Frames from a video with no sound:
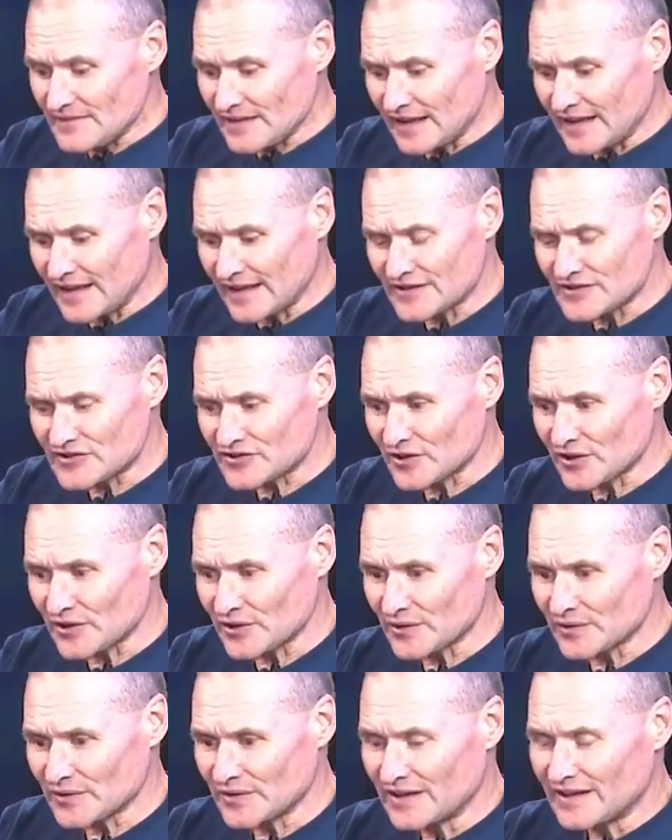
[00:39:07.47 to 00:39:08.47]
And
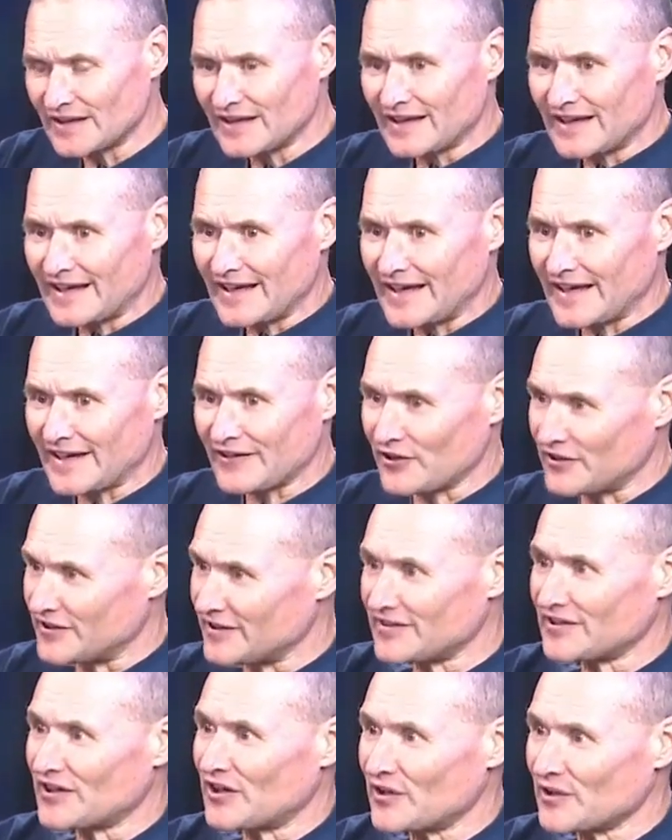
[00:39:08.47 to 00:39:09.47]
so, and I
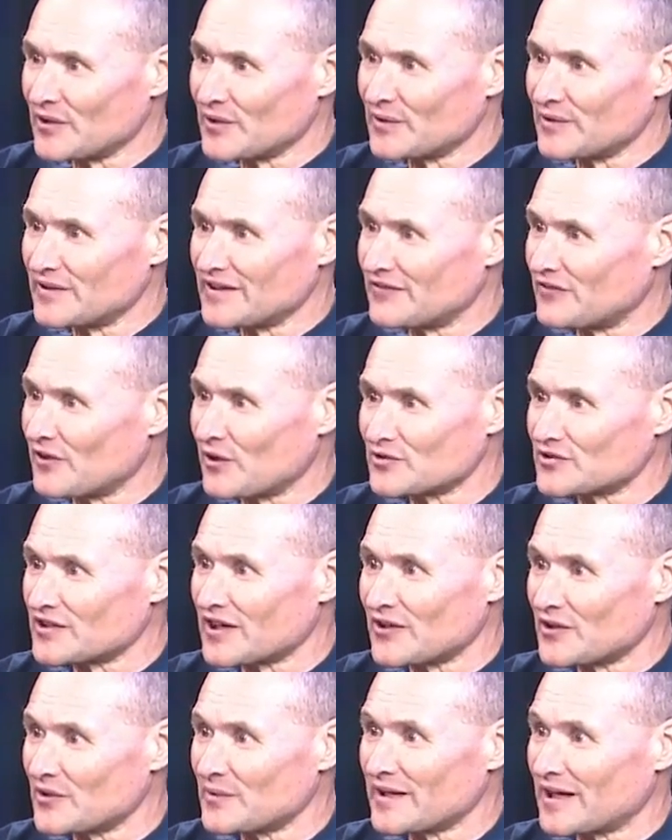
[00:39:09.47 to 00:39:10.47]
didn't know if I was going
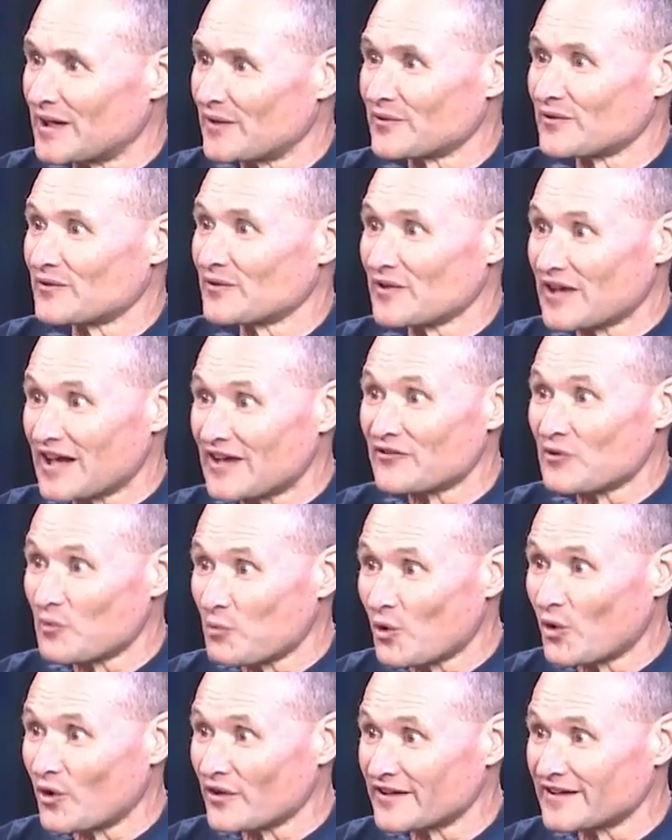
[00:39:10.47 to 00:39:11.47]
to be able to ever
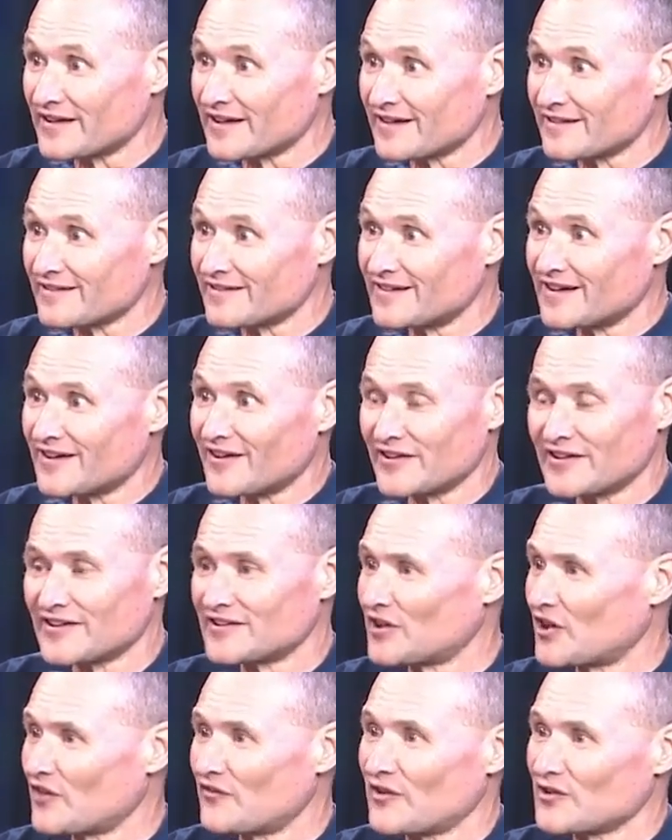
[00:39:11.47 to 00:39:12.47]
walk again. I didn't
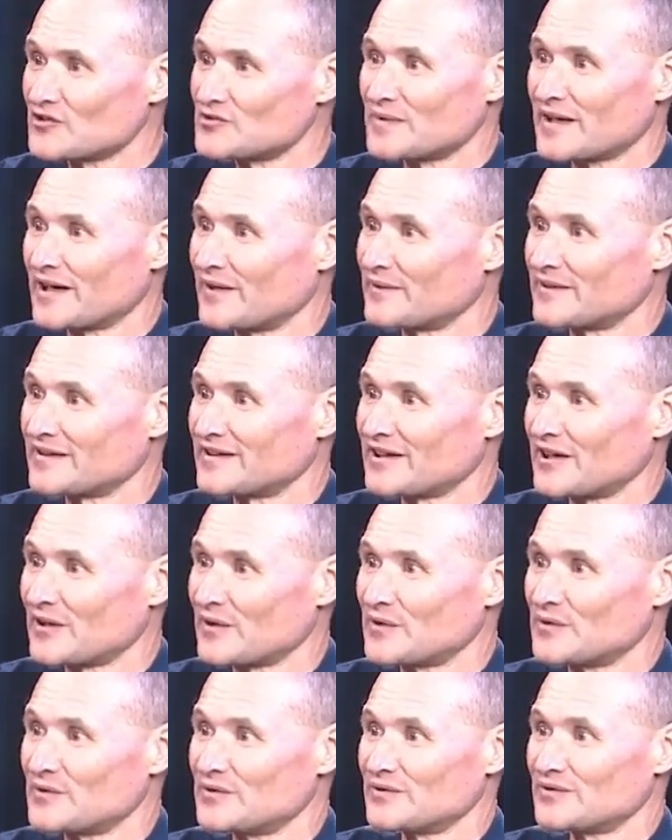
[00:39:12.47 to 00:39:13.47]
know if I was going to be able to
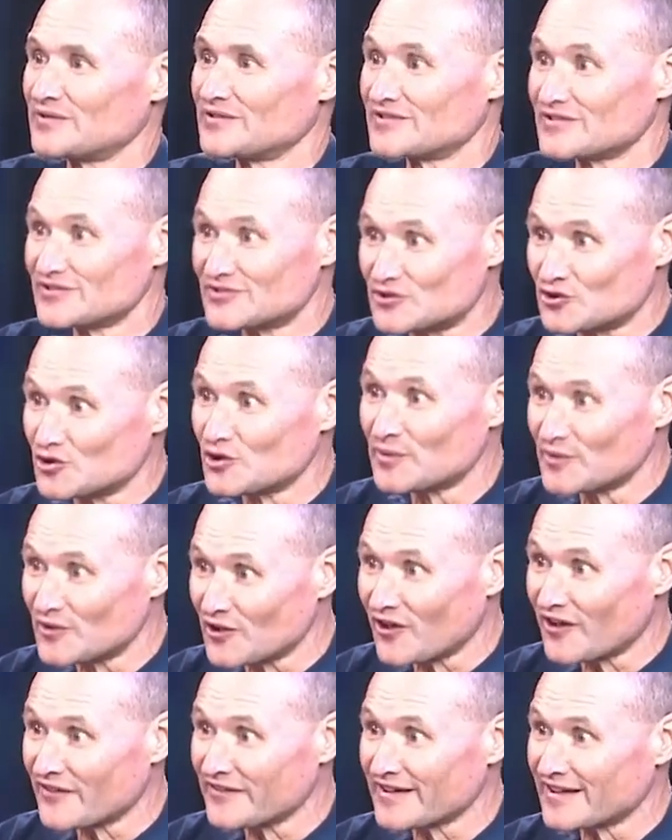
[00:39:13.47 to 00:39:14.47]
go scuba
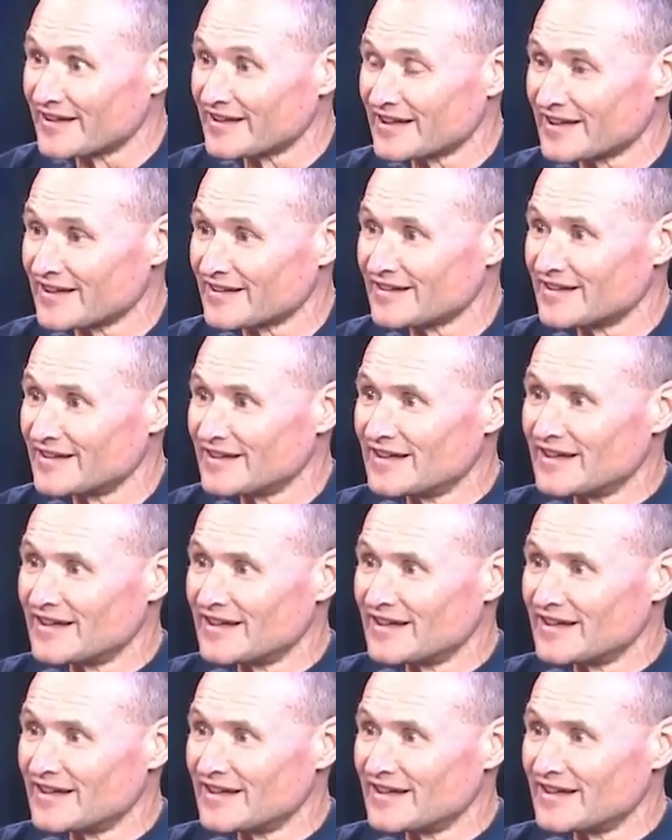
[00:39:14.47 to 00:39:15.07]
diving again.